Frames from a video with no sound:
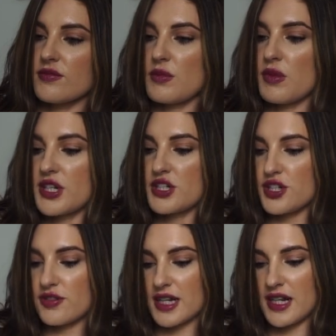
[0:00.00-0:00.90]
but I
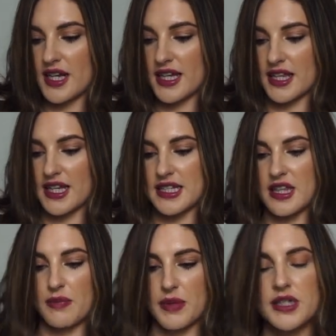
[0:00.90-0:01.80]
do really like this, and
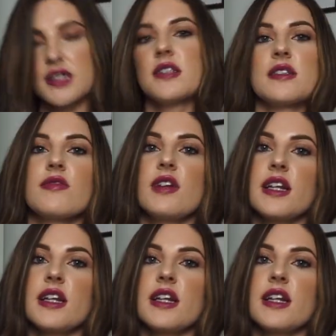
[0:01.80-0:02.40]
the buttons are really